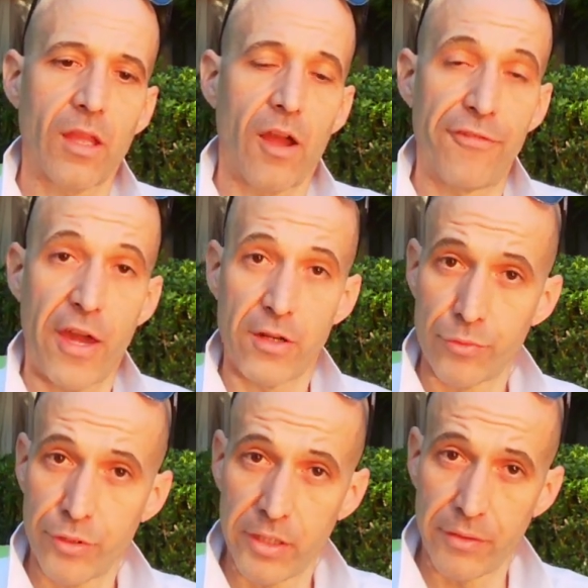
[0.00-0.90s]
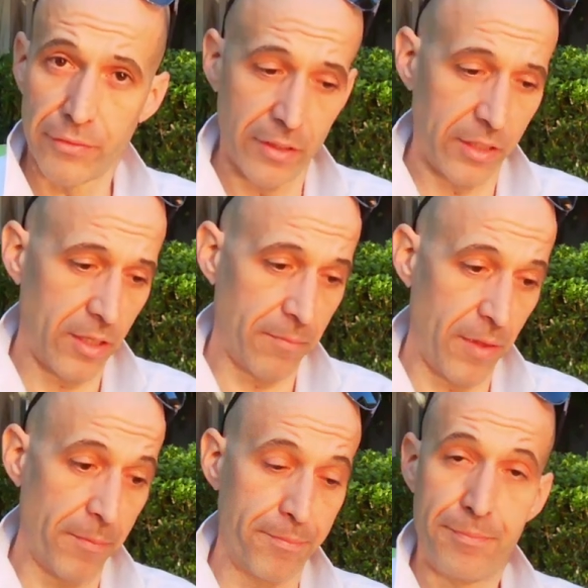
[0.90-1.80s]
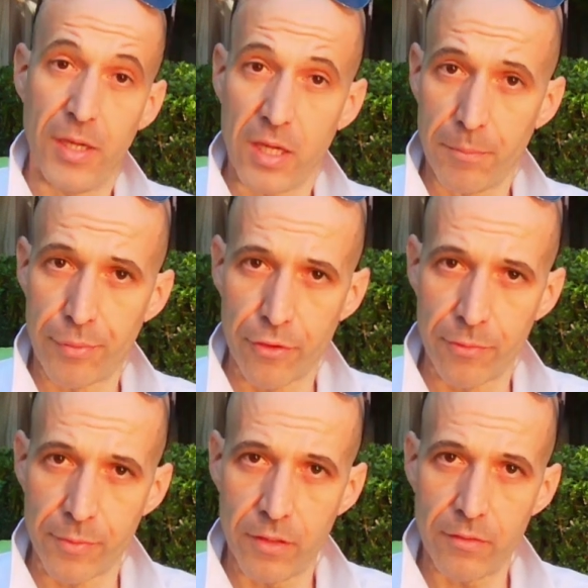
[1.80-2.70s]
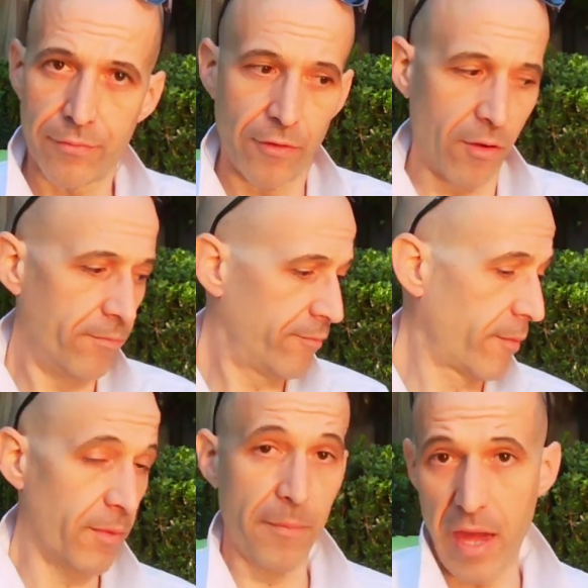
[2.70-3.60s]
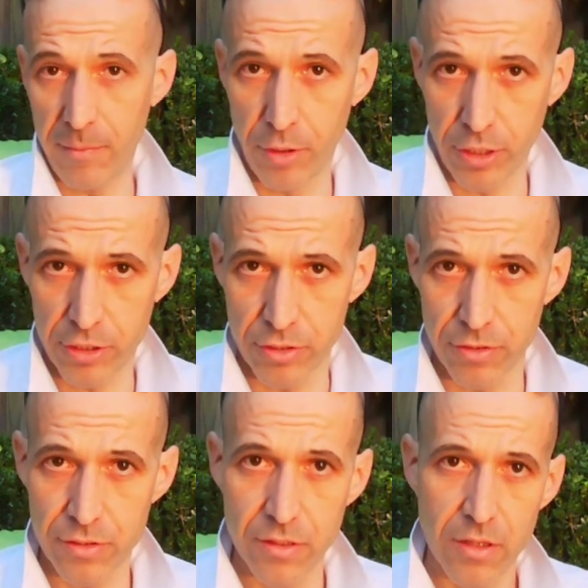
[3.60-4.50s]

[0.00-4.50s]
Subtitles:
found a really, really big improvement from the mountain bike shoes.